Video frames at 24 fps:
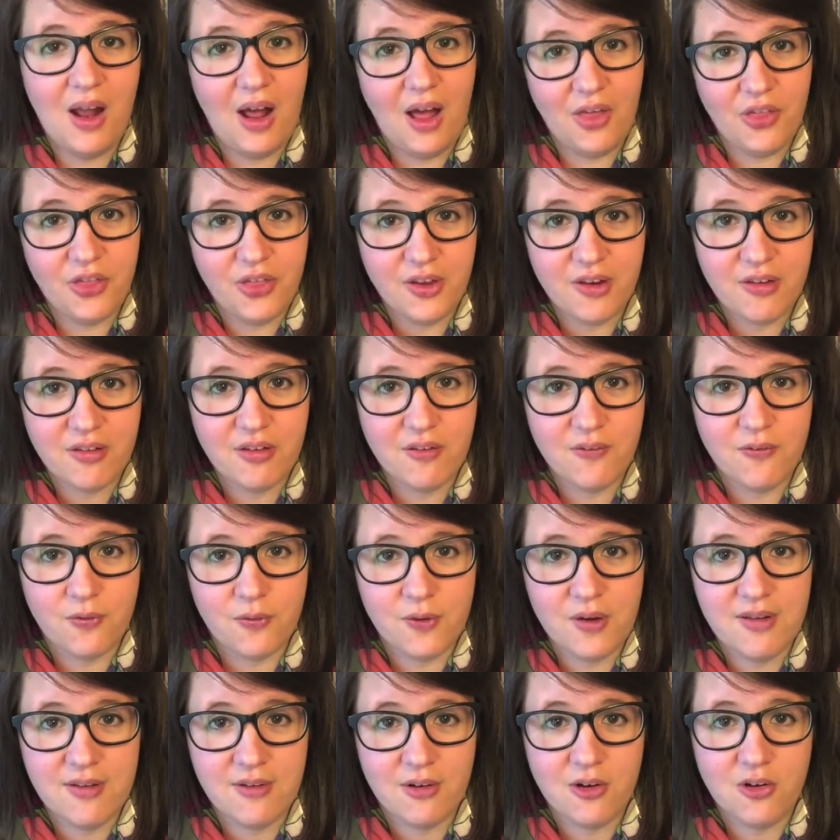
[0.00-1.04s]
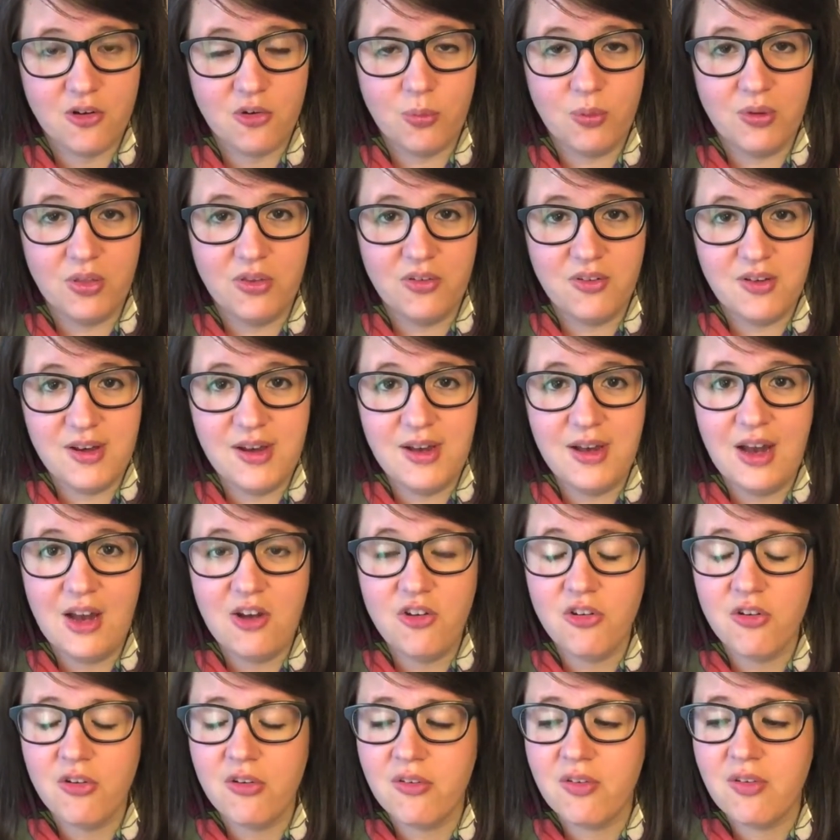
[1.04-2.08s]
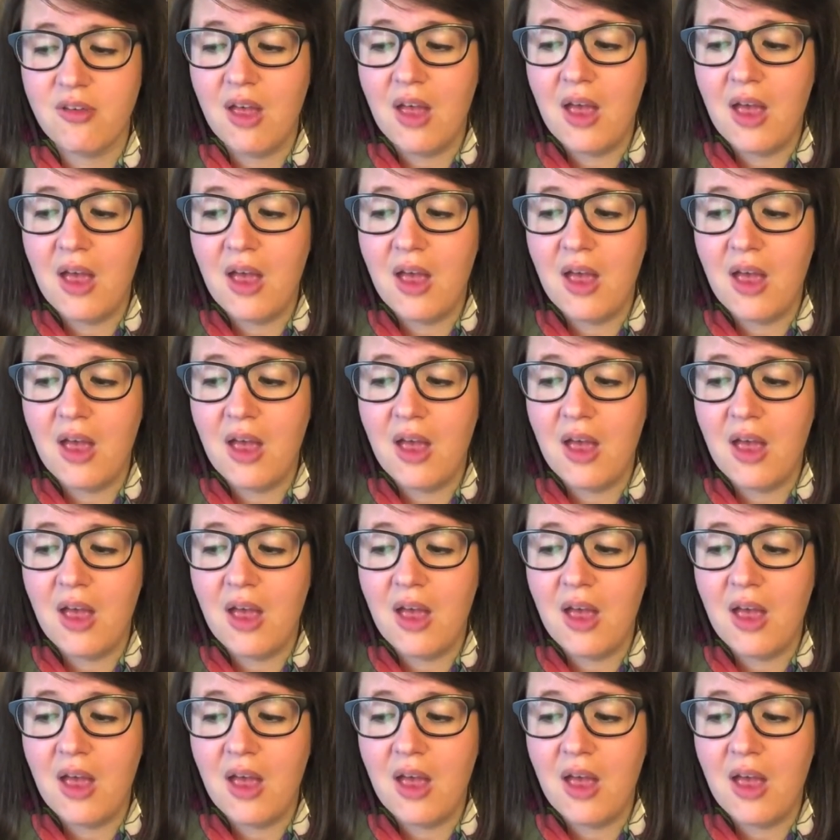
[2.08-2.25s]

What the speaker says: ethics of research with teenagers.